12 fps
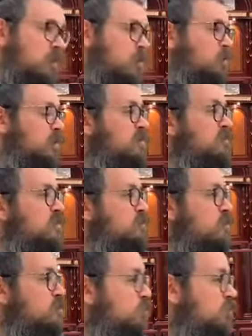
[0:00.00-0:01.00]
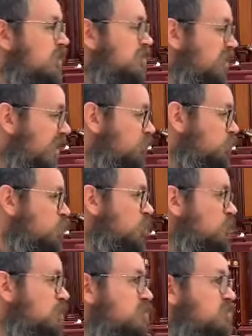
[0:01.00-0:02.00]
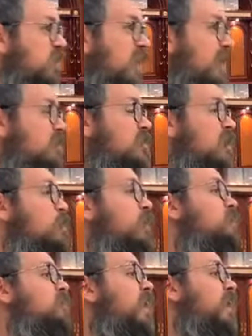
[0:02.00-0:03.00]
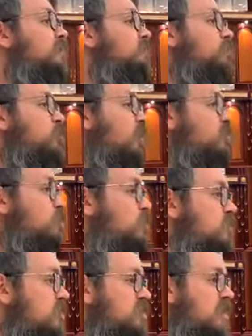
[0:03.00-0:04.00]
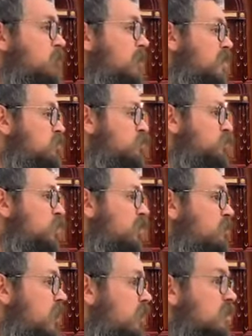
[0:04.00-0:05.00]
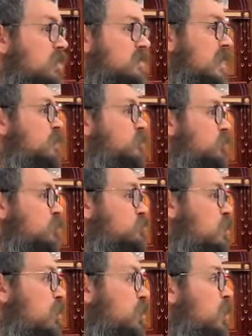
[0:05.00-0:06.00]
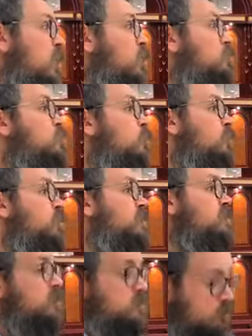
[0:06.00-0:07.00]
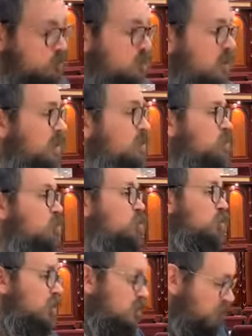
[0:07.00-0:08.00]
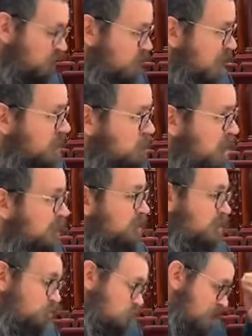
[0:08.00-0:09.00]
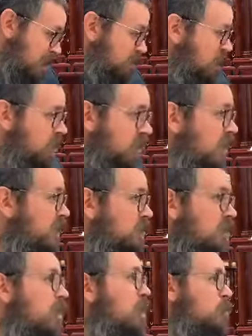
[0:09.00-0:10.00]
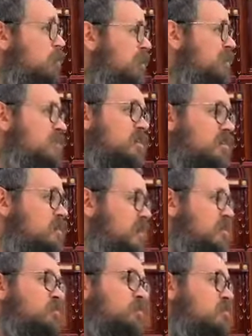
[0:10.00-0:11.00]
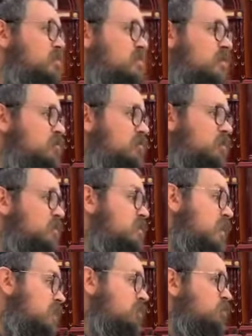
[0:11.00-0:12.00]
No, even if you intend to do a mitzvah and you can't, for whatever reason, it's not possible for you to have done it, it's out of your control, so what are you going to say? So you intended to do it, and you felt bad about it, and you meditated on it, but still it's not the mitzvah itself. It's not.